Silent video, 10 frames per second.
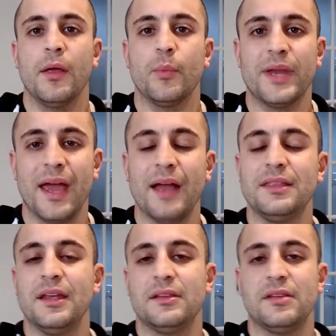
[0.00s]
We get
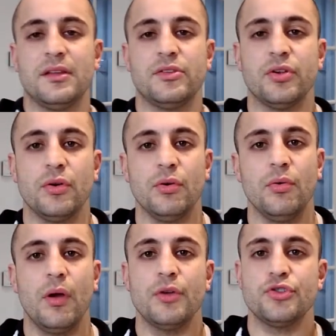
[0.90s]
addicted
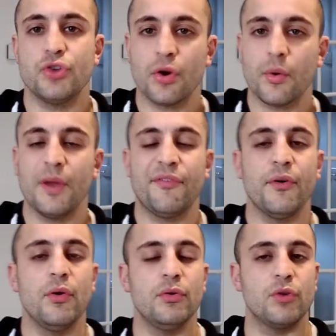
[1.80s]
to sugary
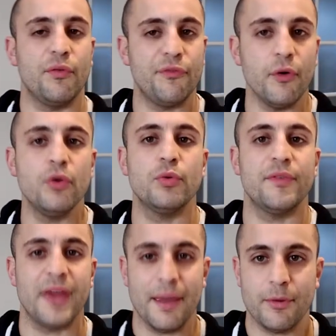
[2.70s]
foods or foods with
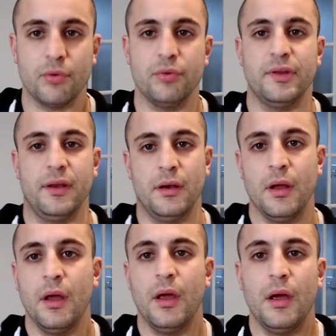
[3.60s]
chemicals in.
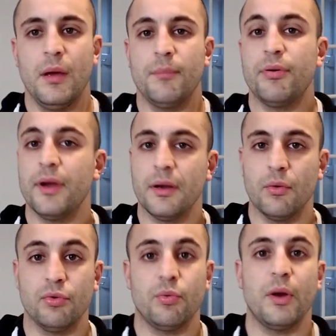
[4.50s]

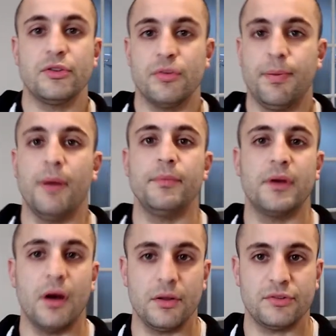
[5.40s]
Pringles, once you pop you
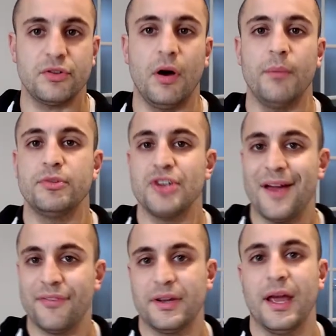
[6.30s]
can't stop.
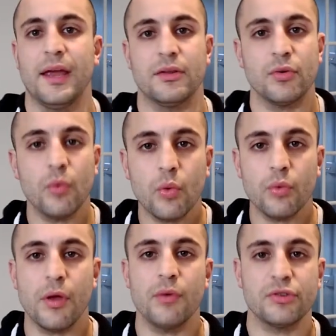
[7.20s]
Jaffa cakes, all
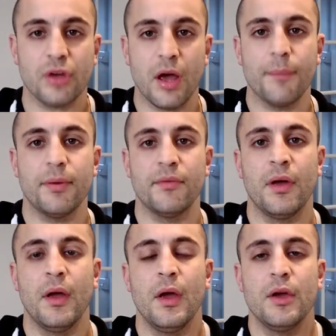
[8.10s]
those type of
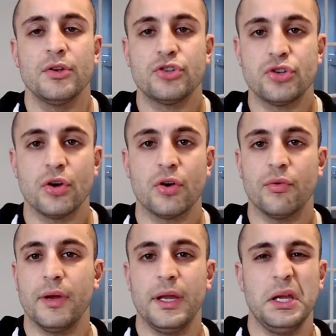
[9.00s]

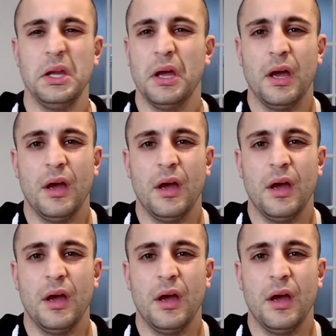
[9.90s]
sugary,